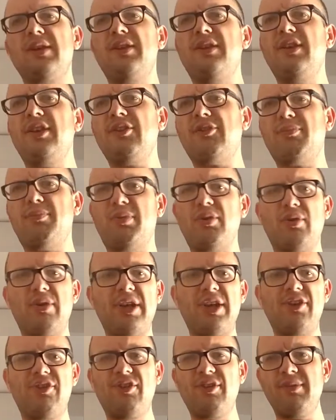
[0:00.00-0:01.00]

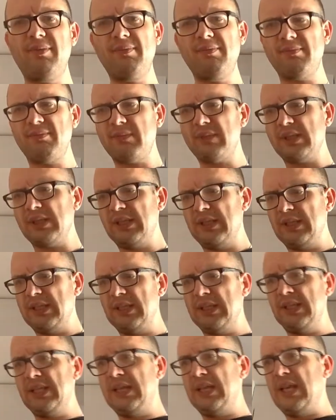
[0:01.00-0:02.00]
aspiration,
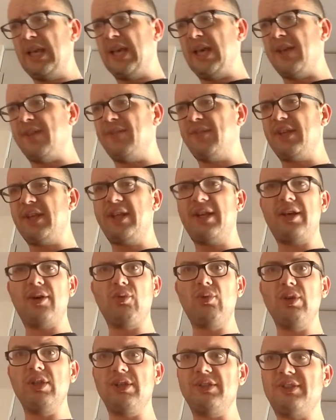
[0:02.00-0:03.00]
and then I
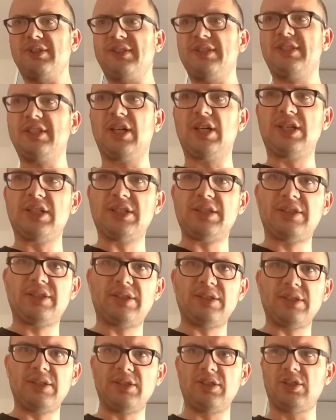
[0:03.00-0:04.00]
will start
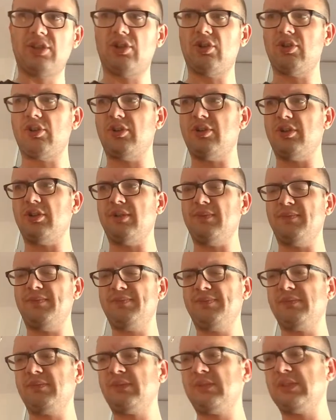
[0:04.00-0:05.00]
our
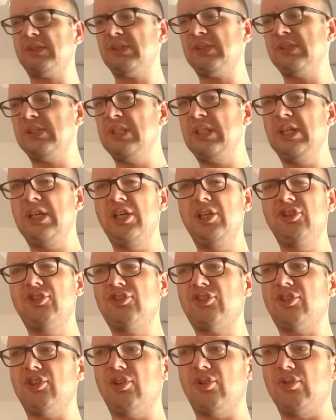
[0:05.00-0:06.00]

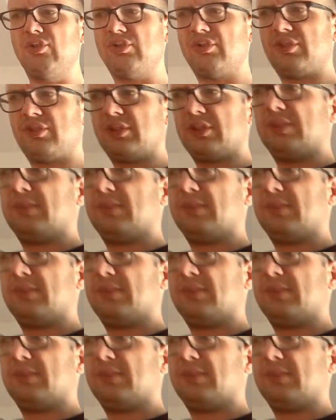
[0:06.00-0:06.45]
sauce.